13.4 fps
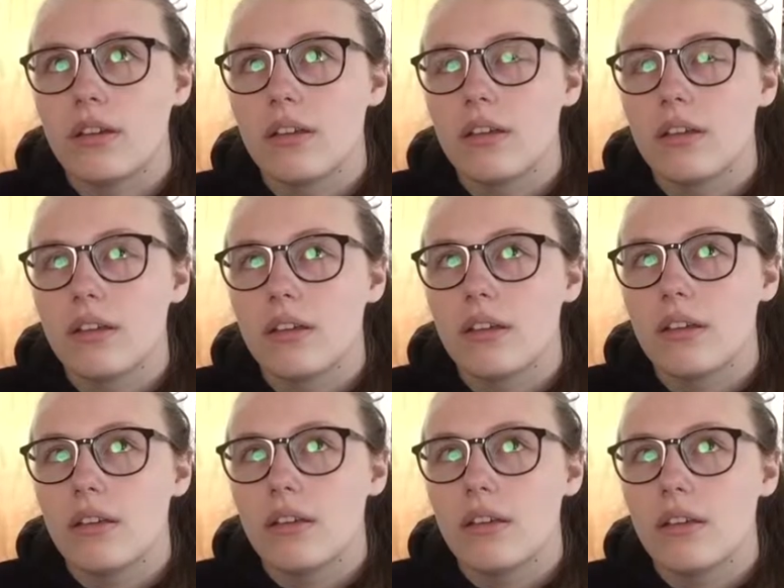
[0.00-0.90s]

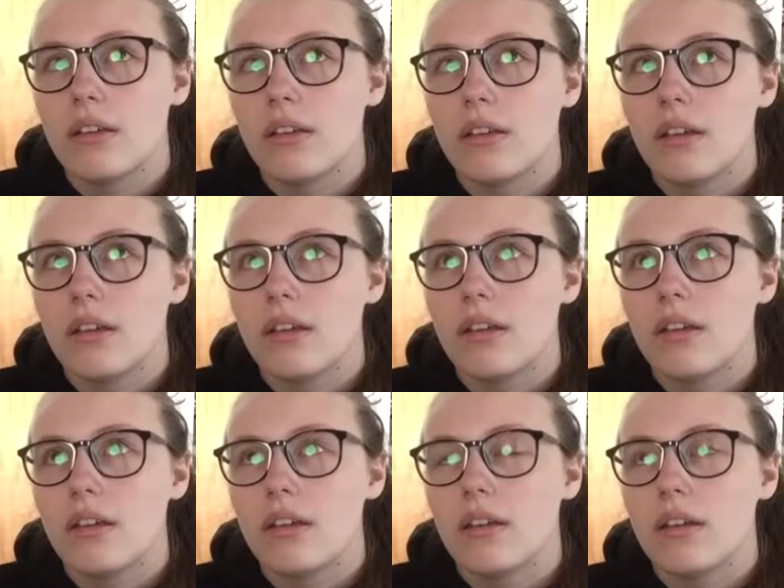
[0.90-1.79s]

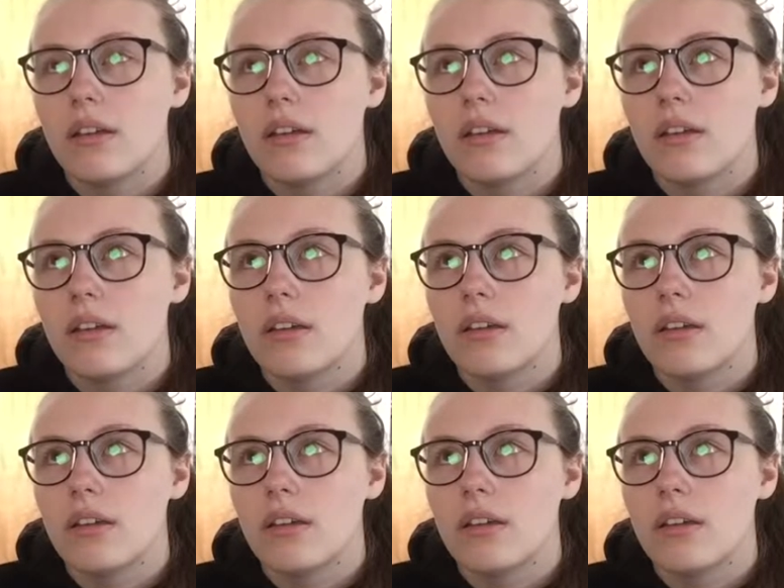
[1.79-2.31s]
Nothing is said.